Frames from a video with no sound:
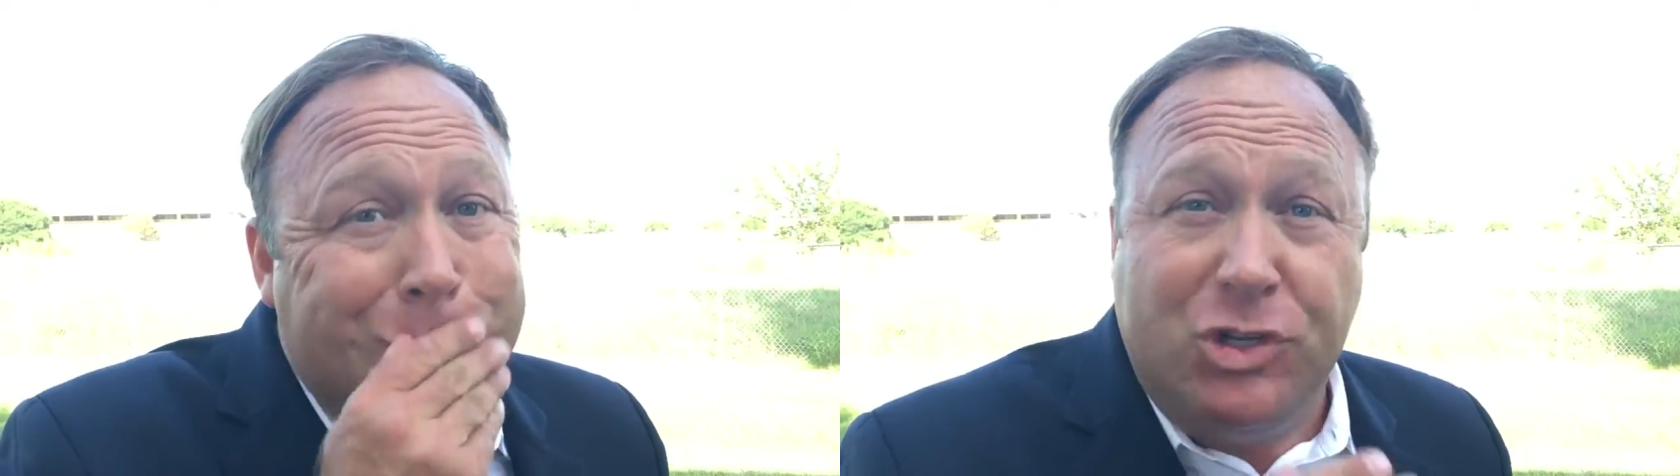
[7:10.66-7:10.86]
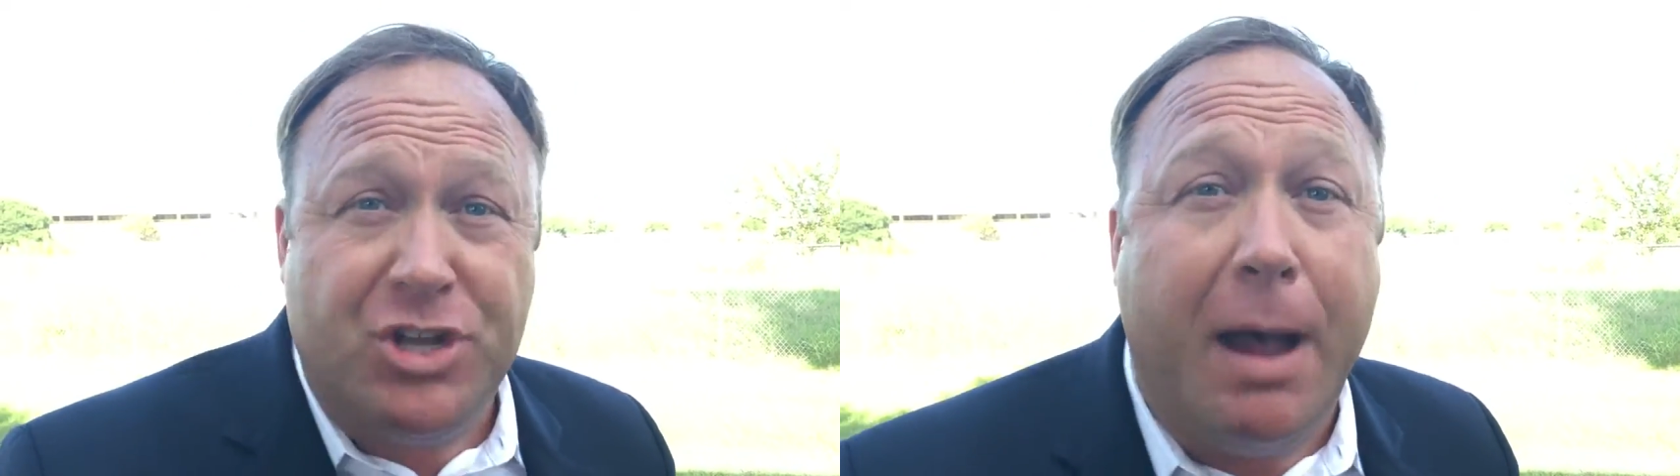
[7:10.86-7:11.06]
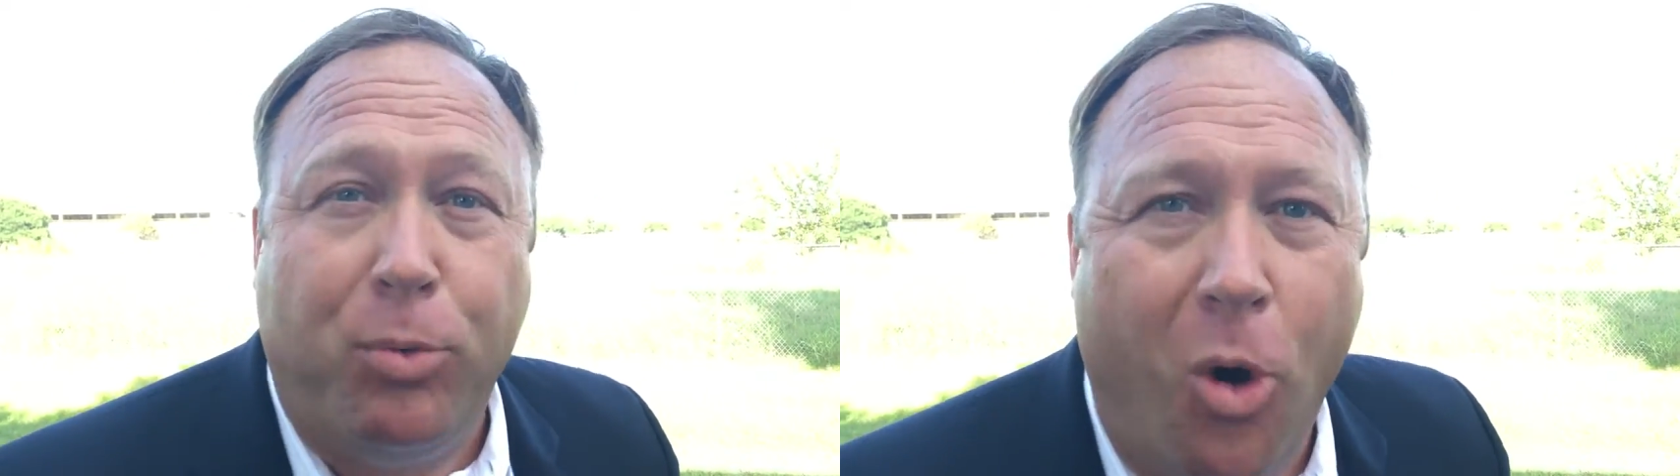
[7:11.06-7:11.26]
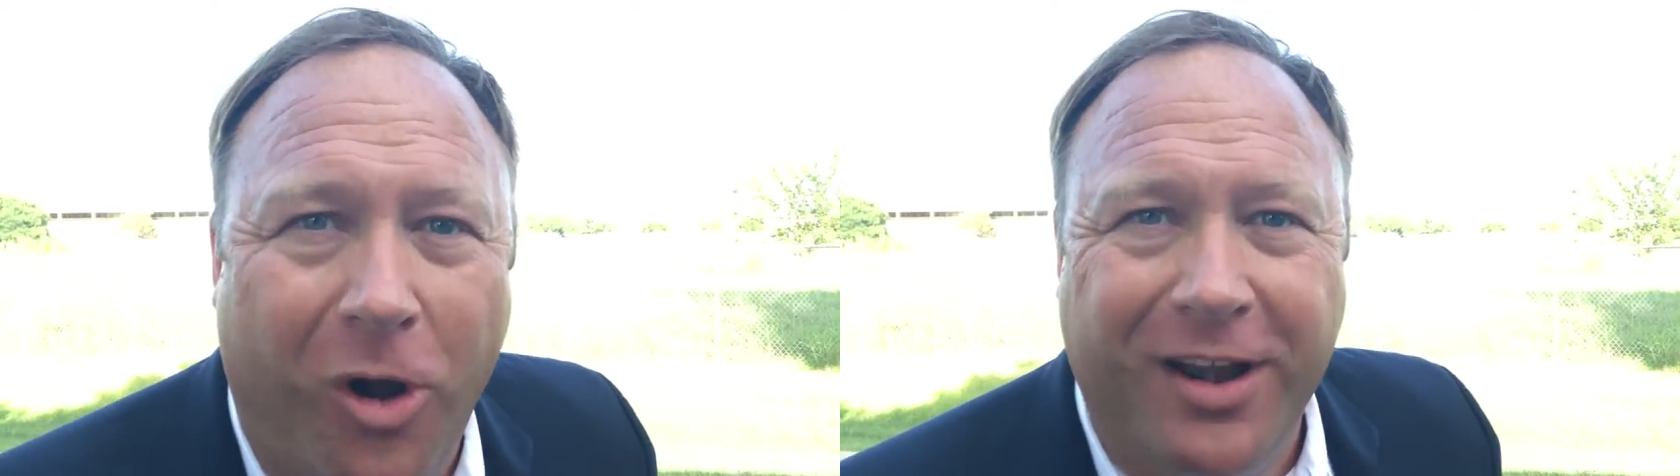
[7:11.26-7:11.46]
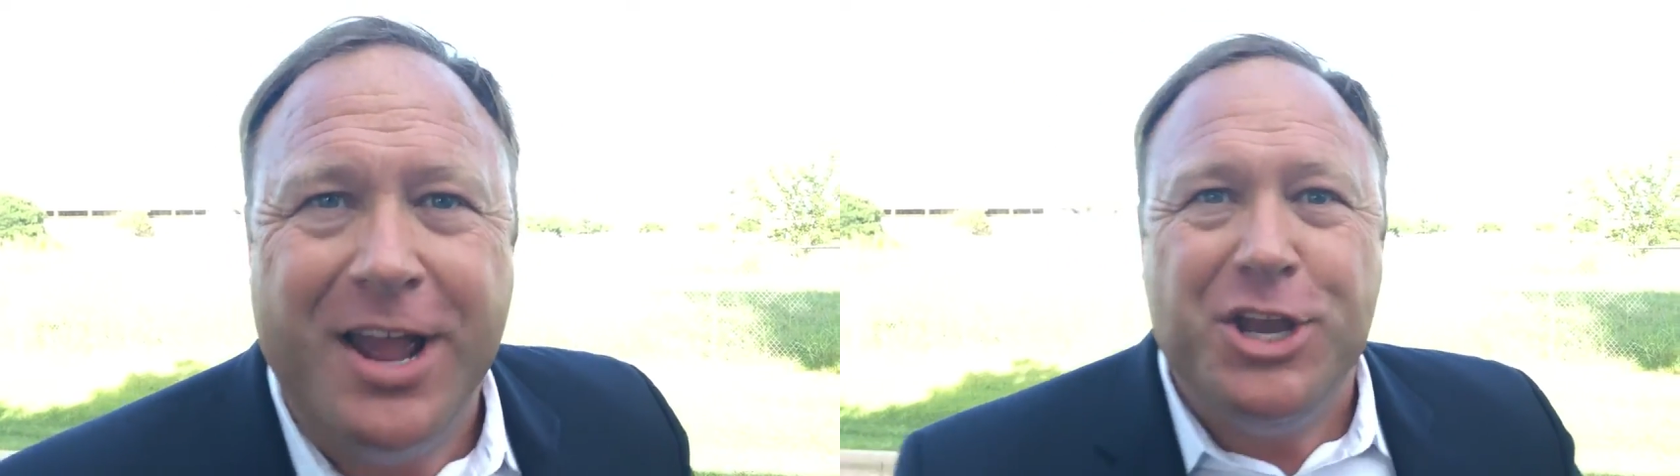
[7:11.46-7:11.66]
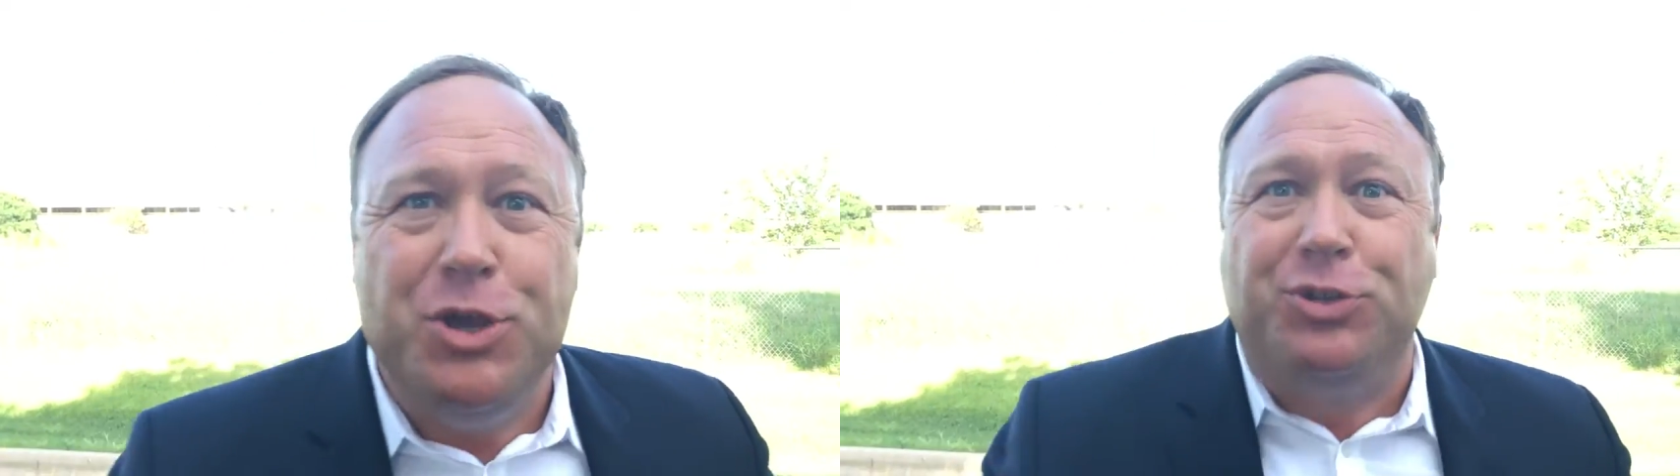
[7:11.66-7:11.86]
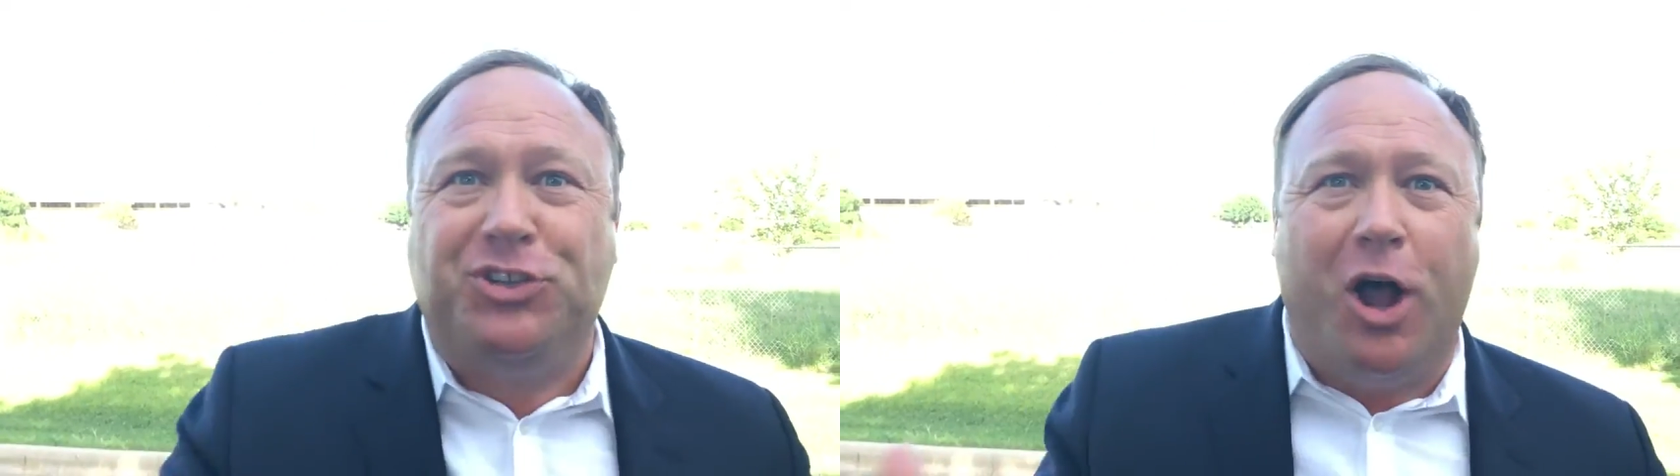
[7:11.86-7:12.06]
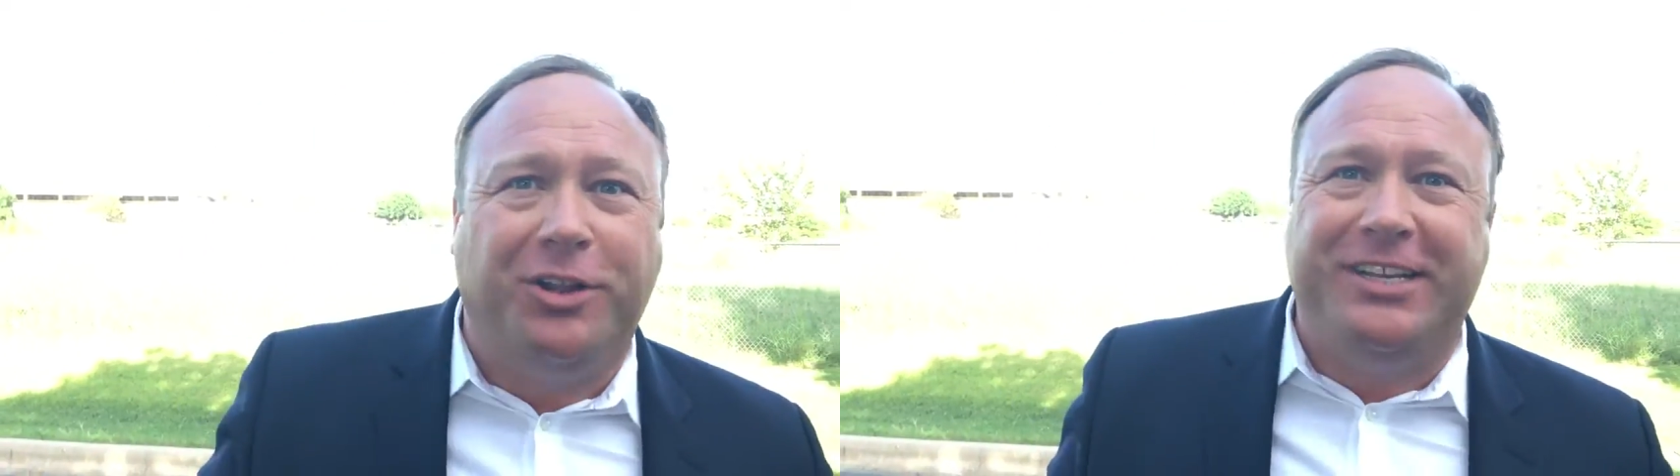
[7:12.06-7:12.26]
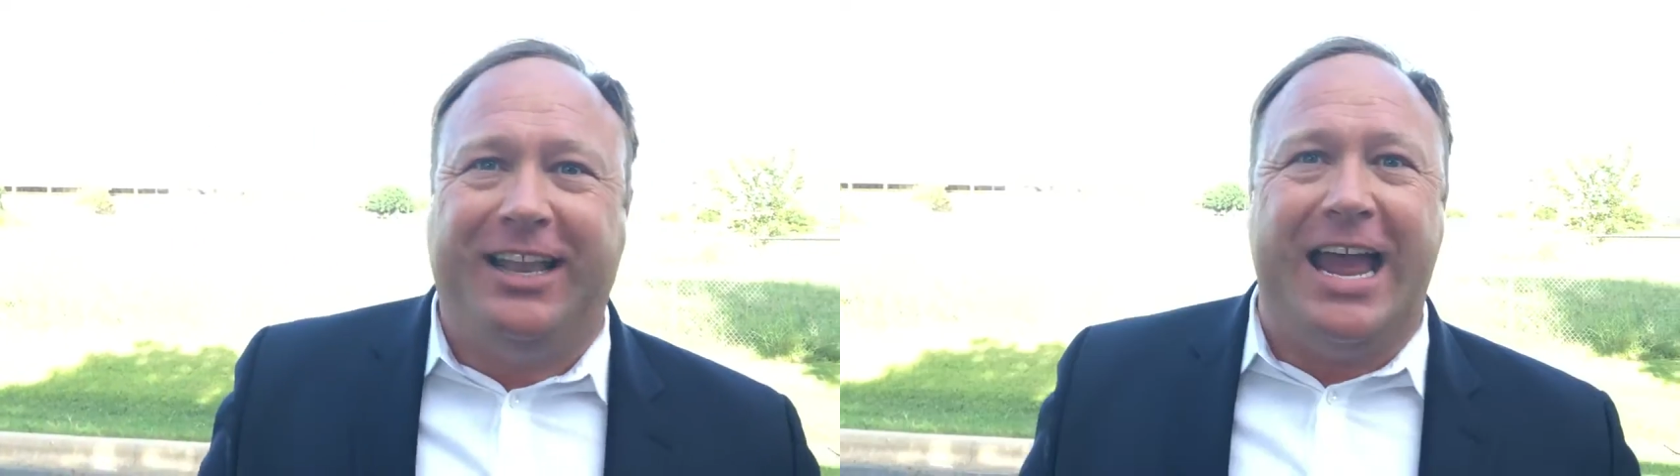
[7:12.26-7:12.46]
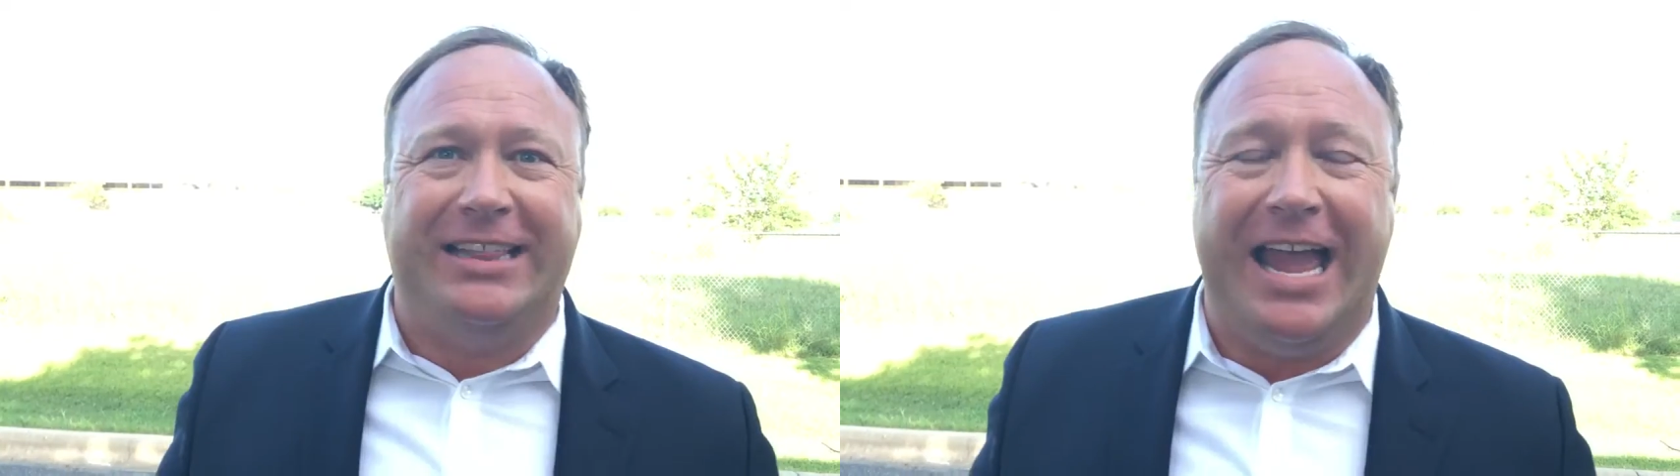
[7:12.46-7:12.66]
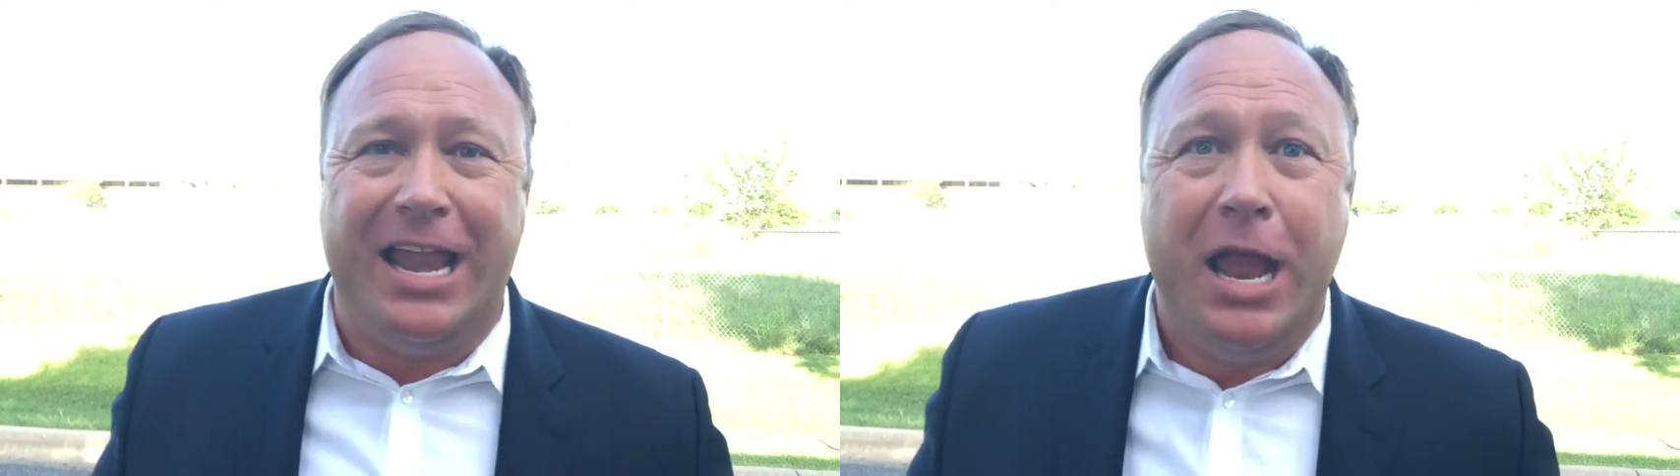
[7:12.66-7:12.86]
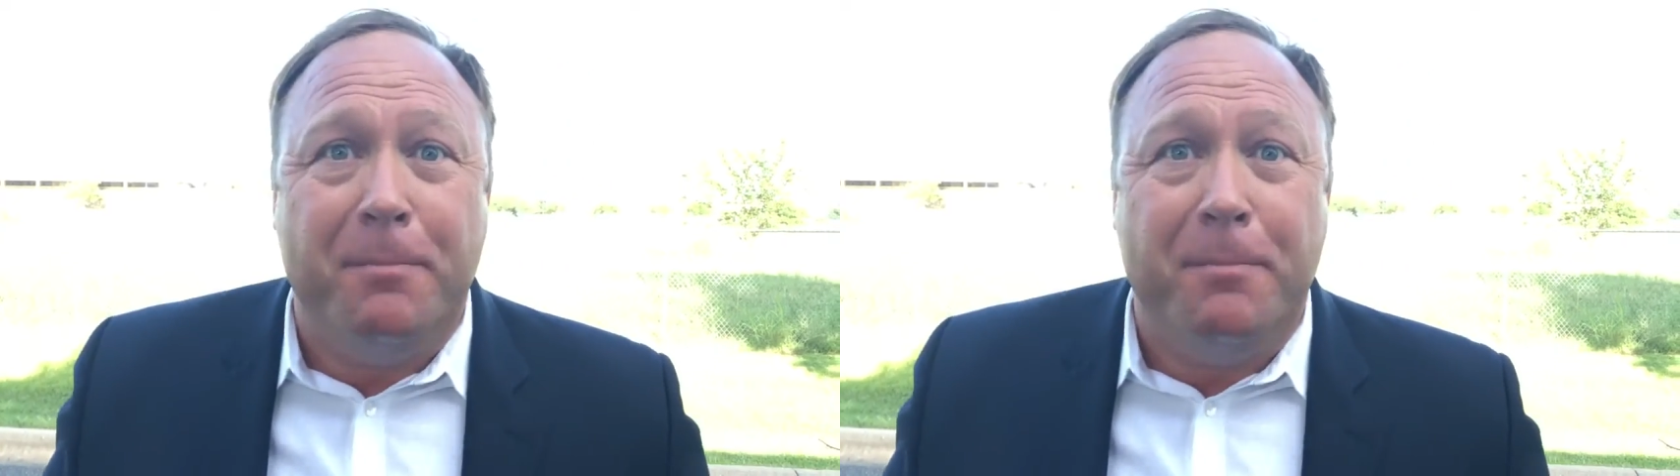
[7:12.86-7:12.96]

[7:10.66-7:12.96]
to stop war. You sold it like that,